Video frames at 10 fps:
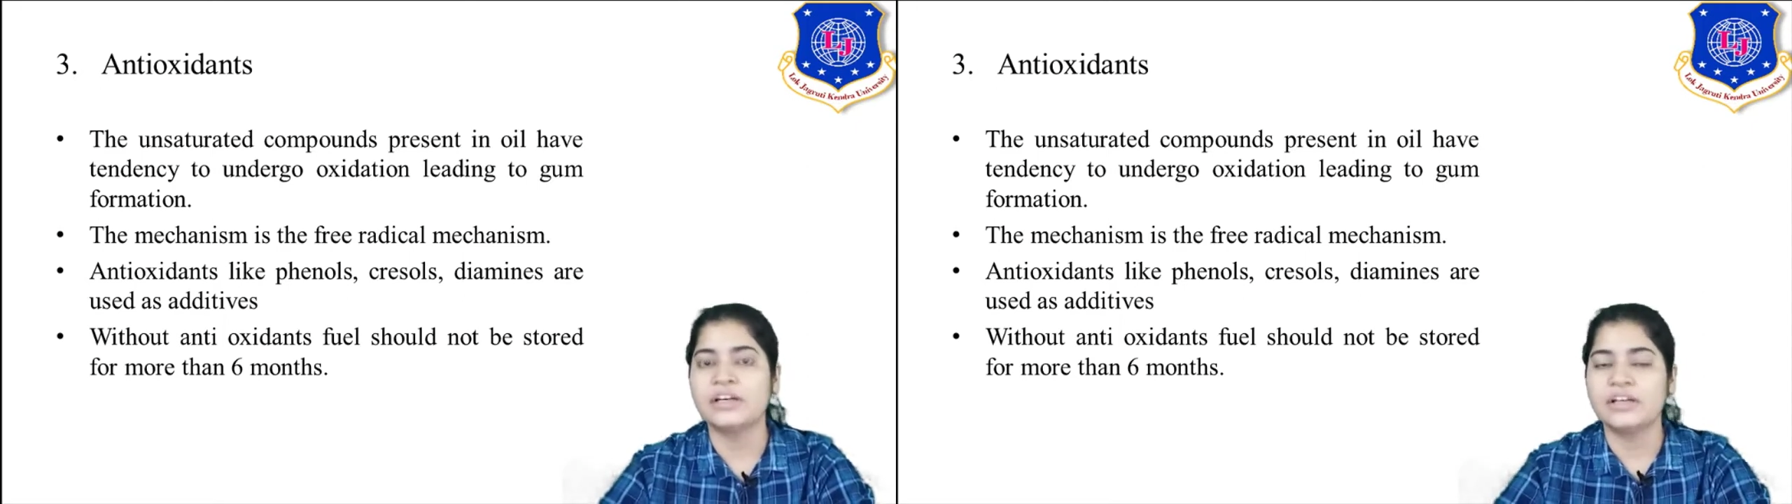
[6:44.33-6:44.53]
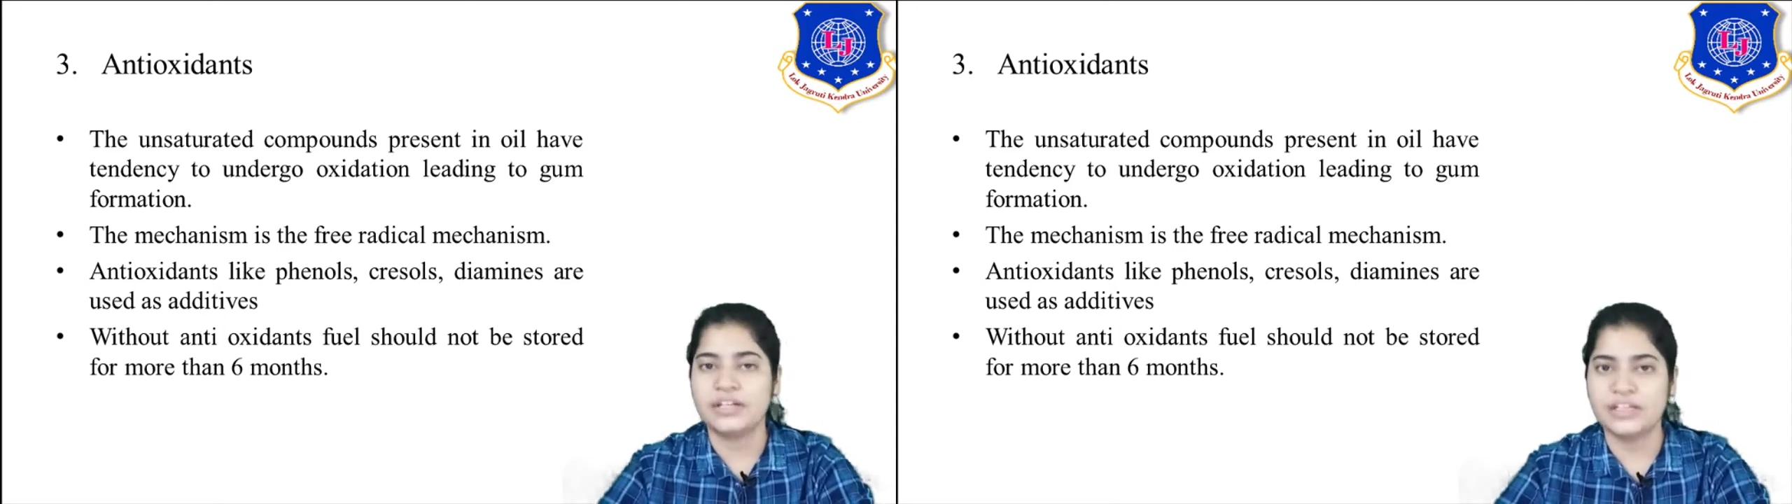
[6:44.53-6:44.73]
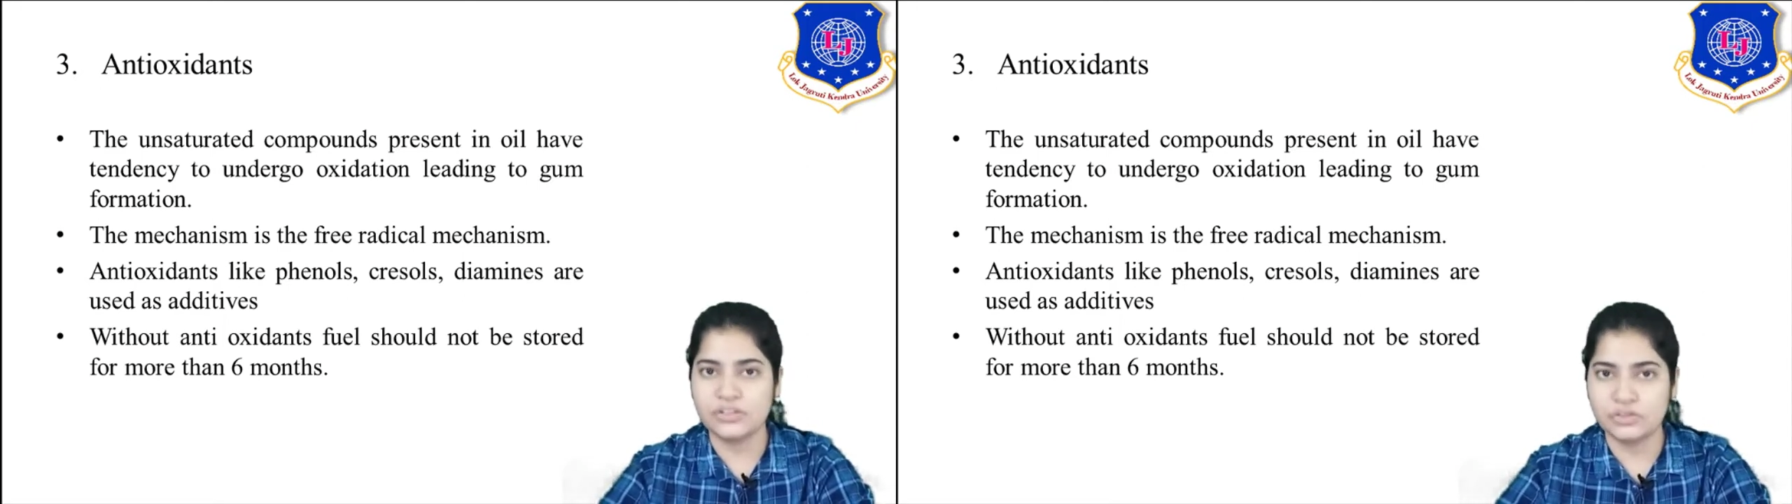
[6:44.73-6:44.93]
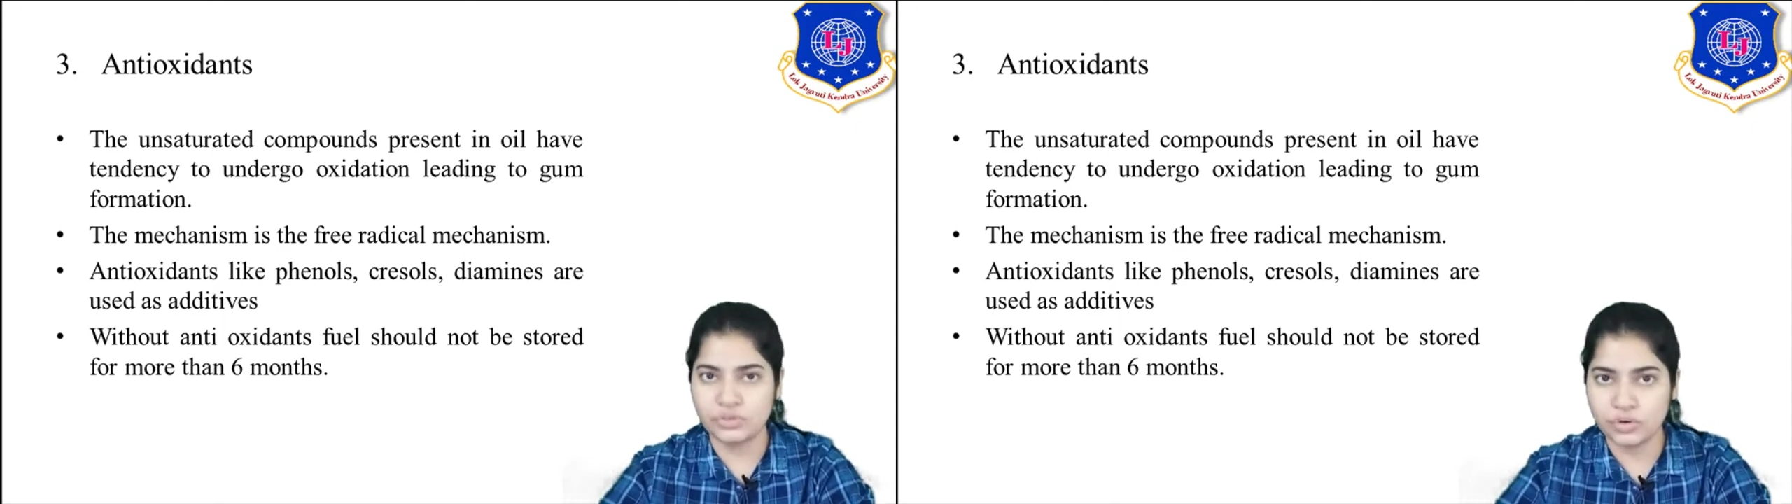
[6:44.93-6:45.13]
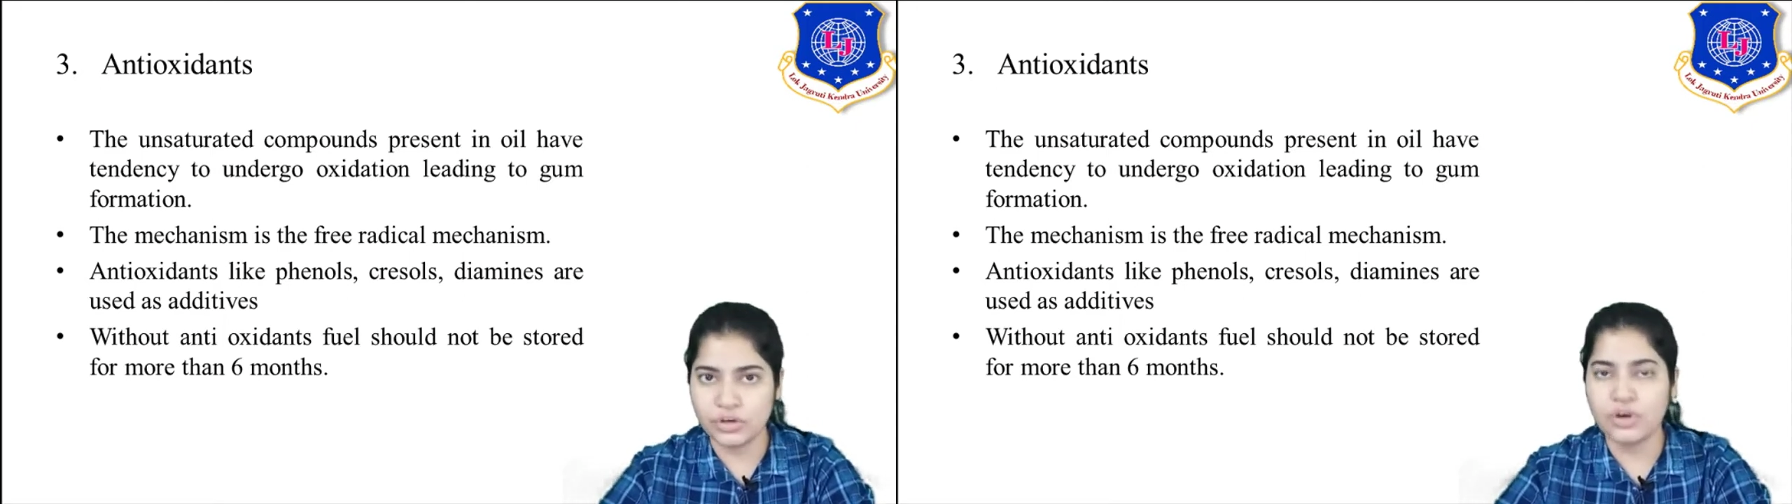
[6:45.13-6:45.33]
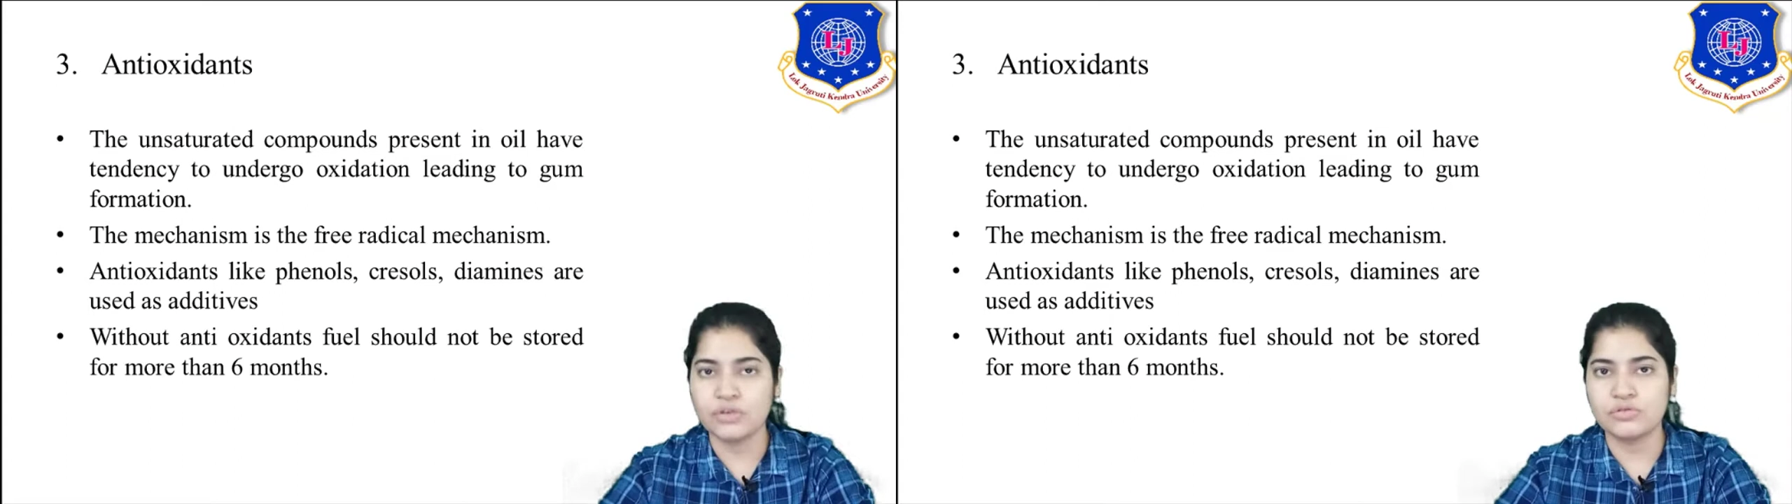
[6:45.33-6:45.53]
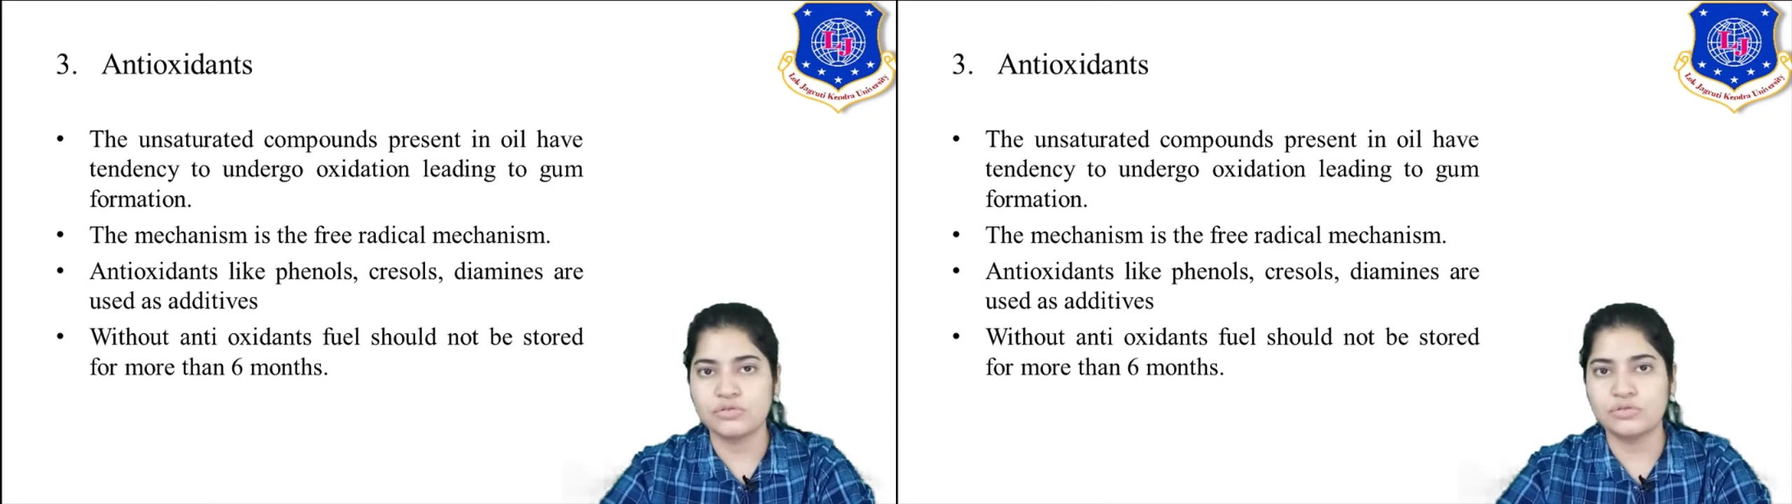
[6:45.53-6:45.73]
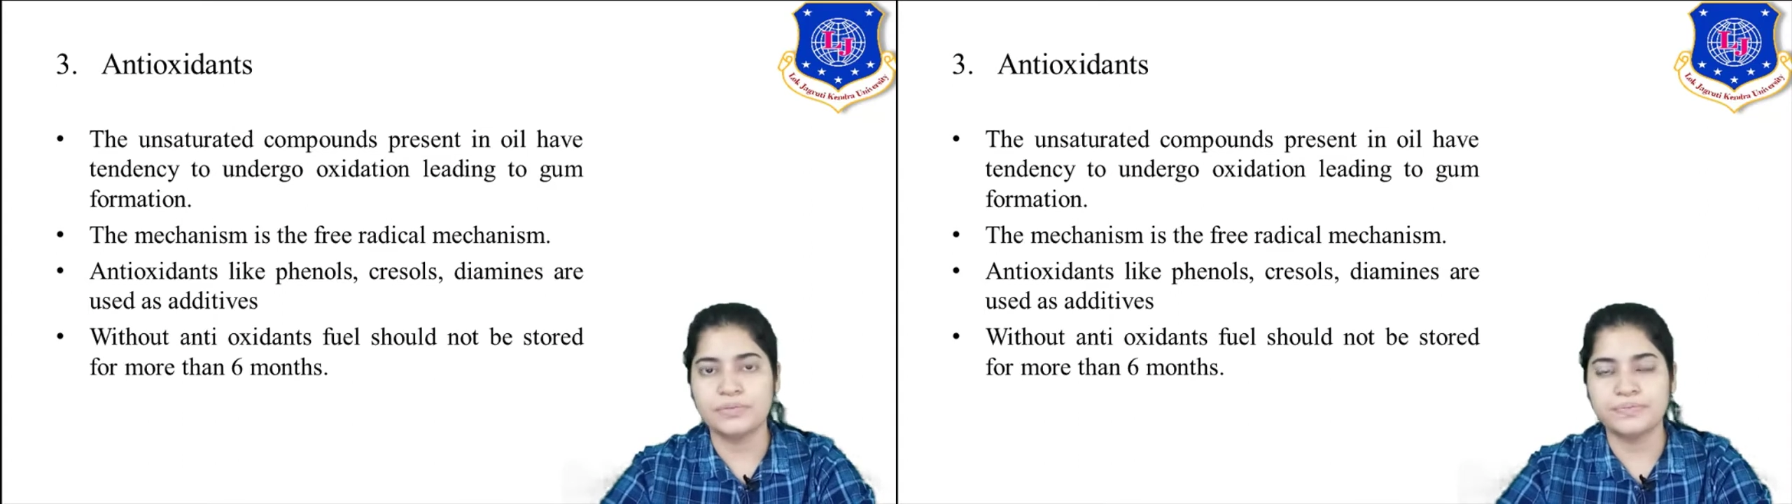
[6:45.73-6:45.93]
it is stored
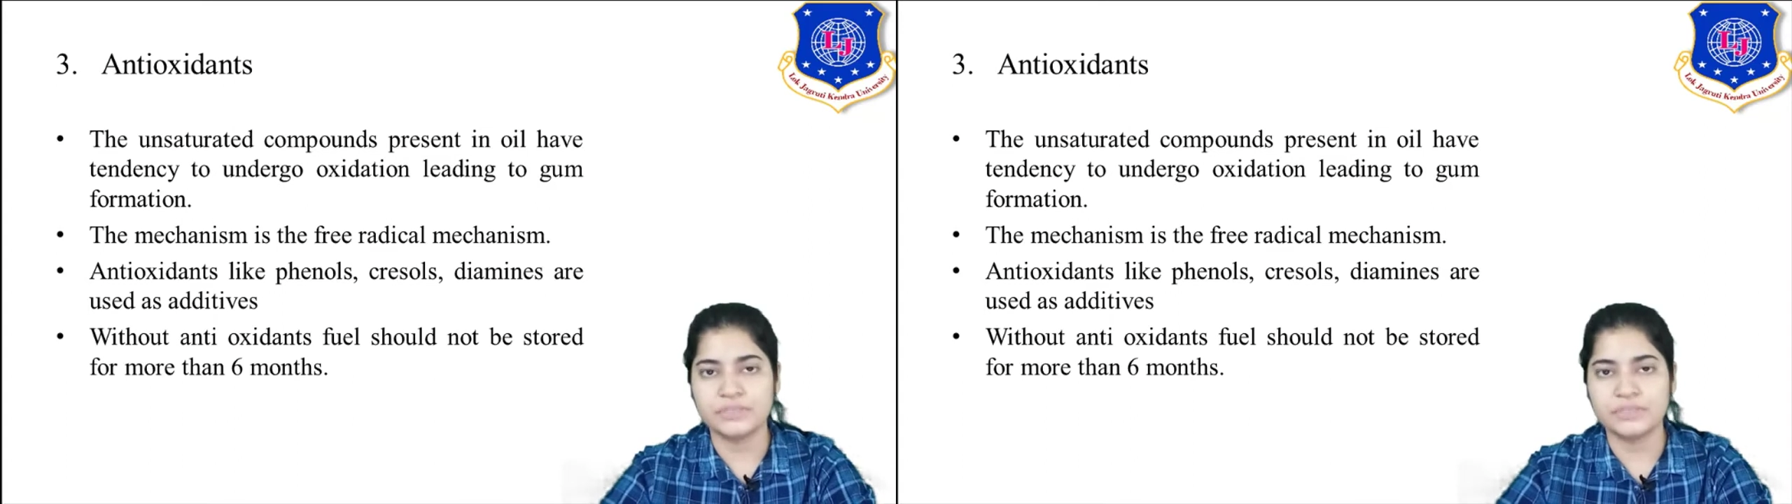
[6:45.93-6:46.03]
also.